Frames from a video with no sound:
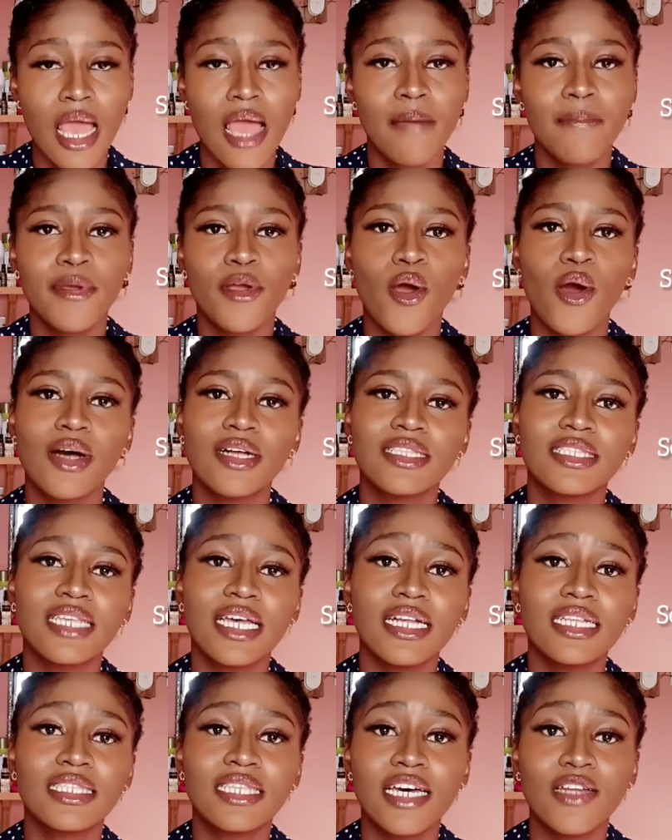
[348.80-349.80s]
Be
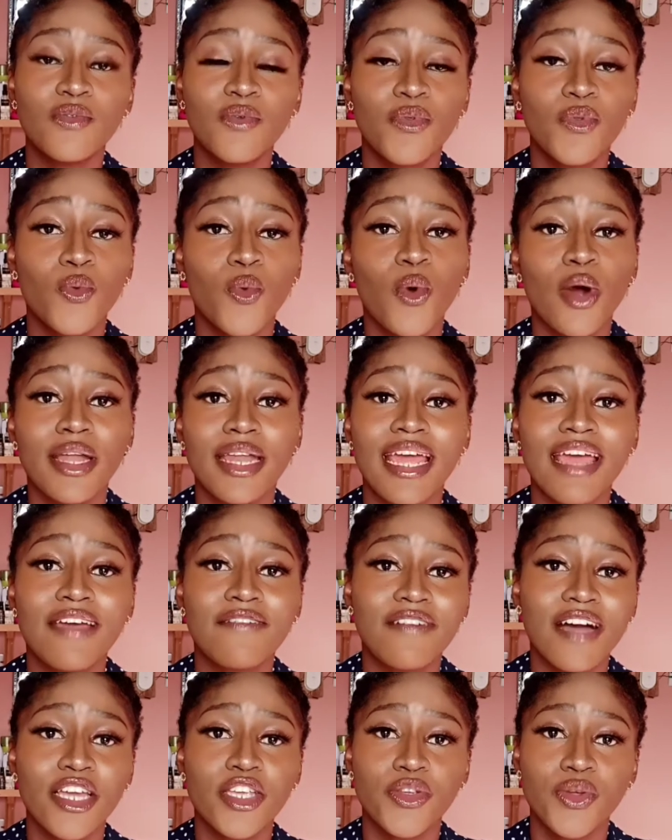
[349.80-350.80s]
contented with
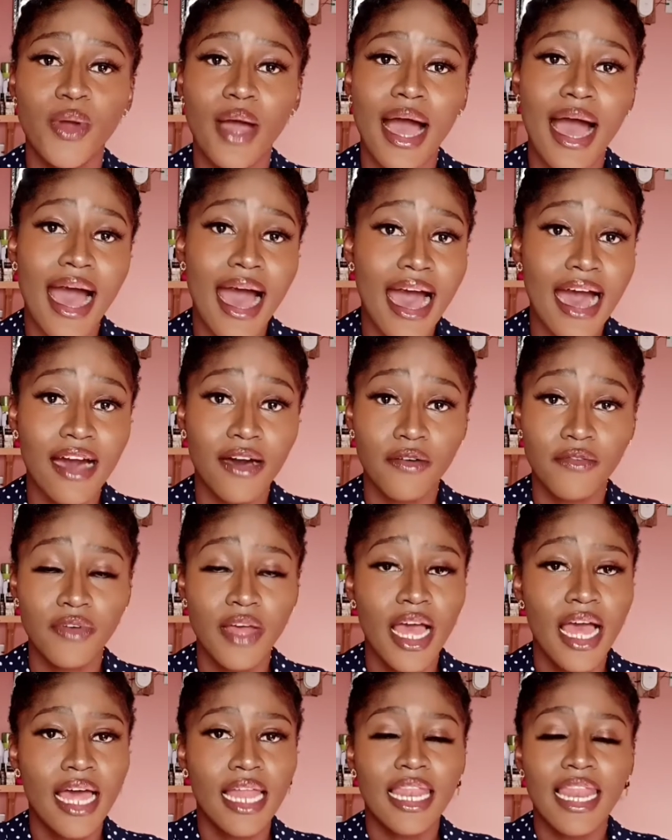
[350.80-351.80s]
whatever you have.
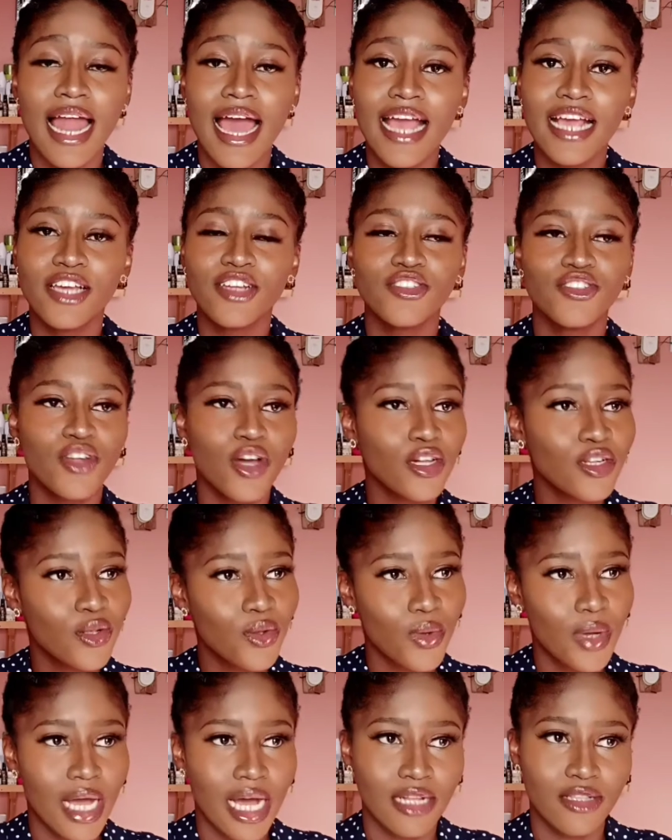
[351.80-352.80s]
Like, don't
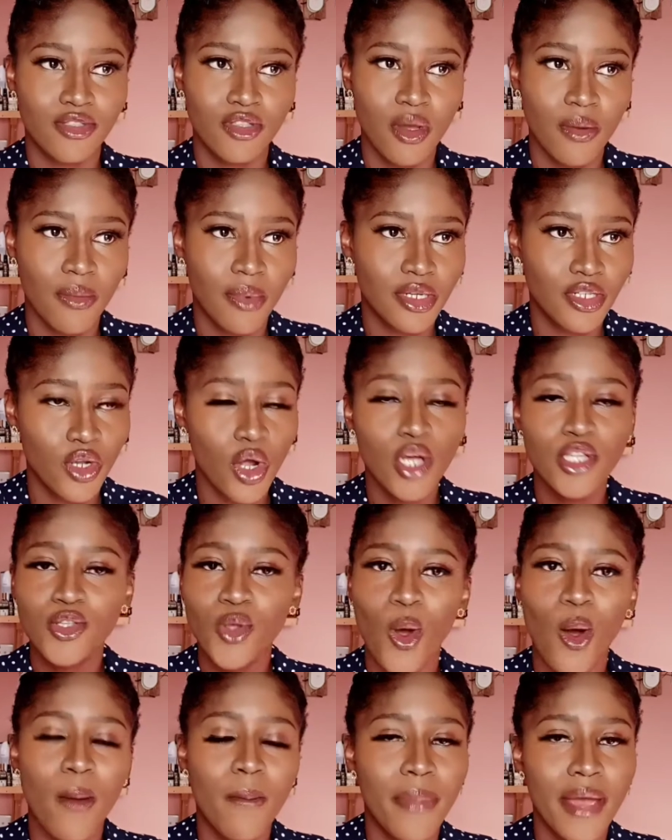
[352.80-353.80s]
look at someone, don't
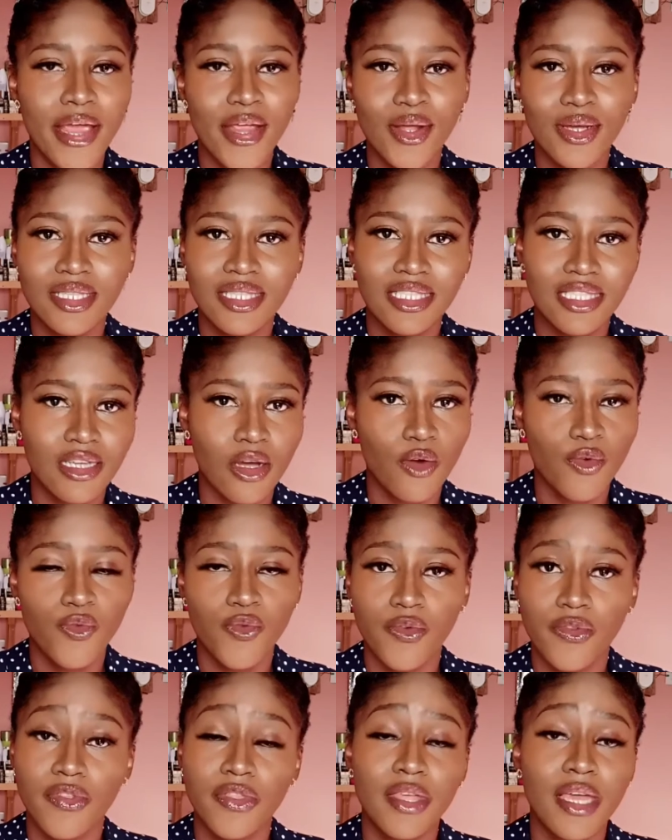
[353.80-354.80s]
compare yourself
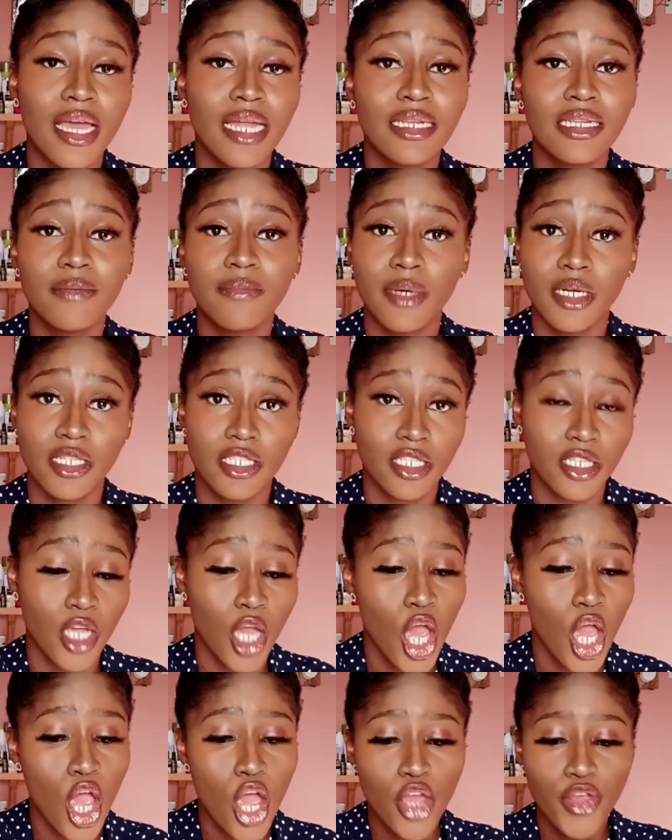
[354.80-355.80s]
with anybody.
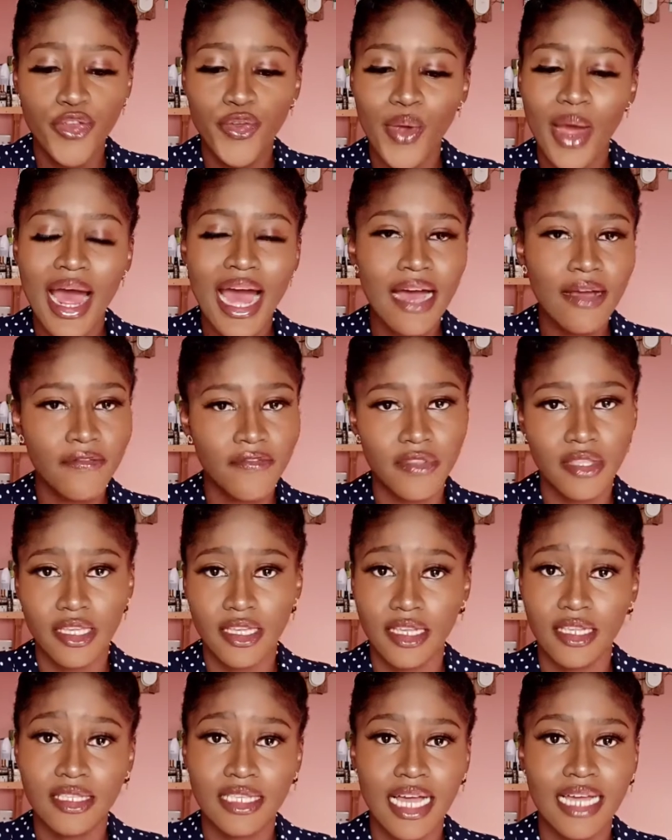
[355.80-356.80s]
You have
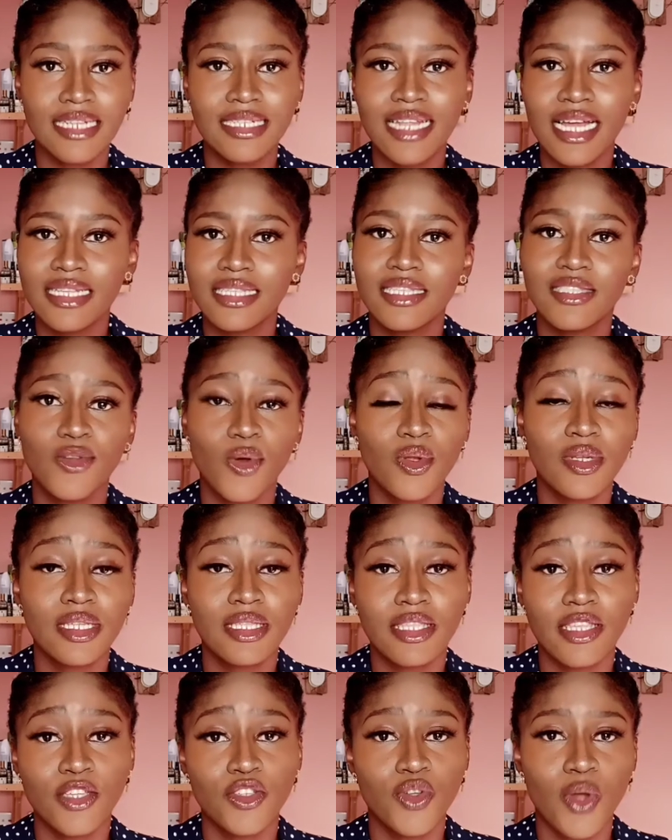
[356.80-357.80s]
this, and that is the only
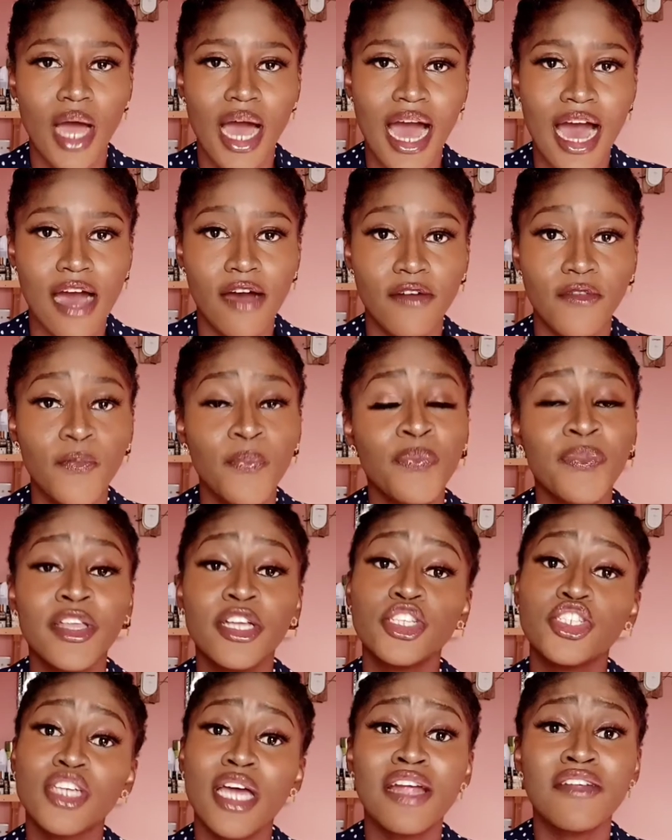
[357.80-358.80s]
thing you have.
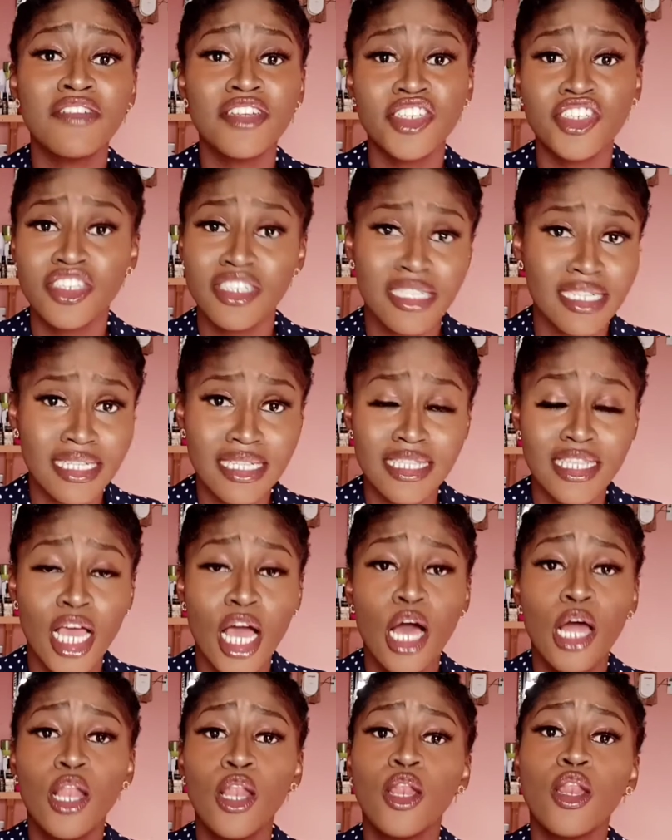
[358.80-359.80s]
Cherish it,
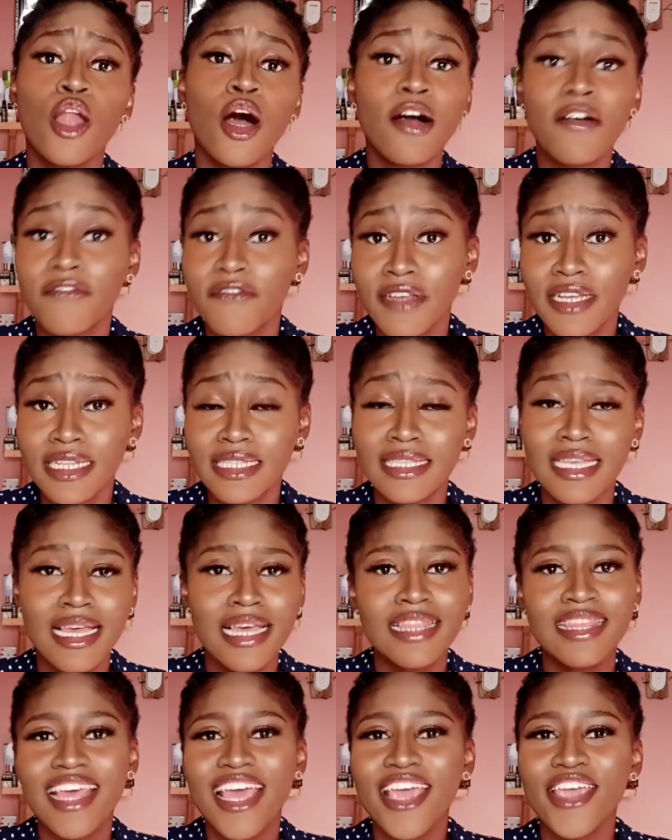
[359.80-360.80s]
love it,
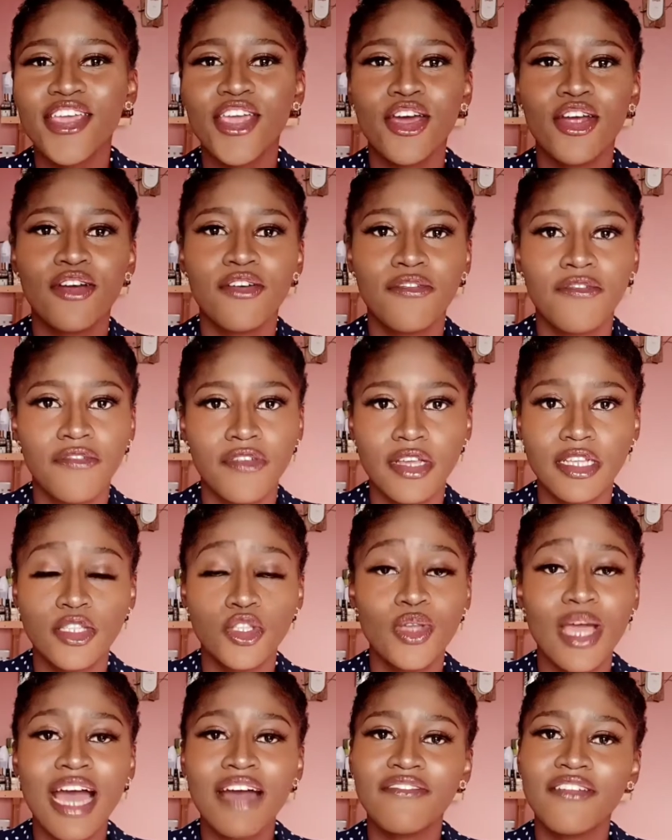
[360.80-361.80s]
take care of it.
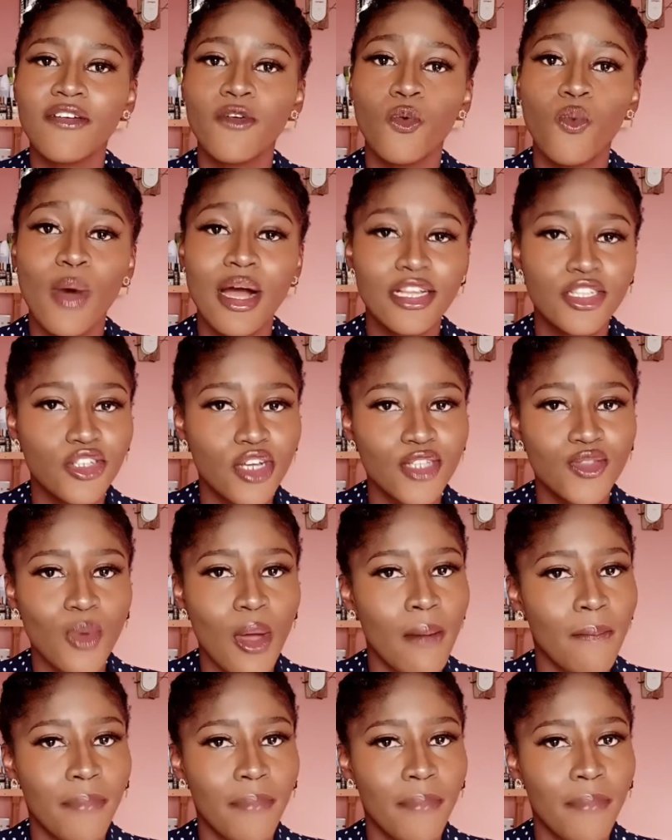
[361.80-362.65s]
You have just one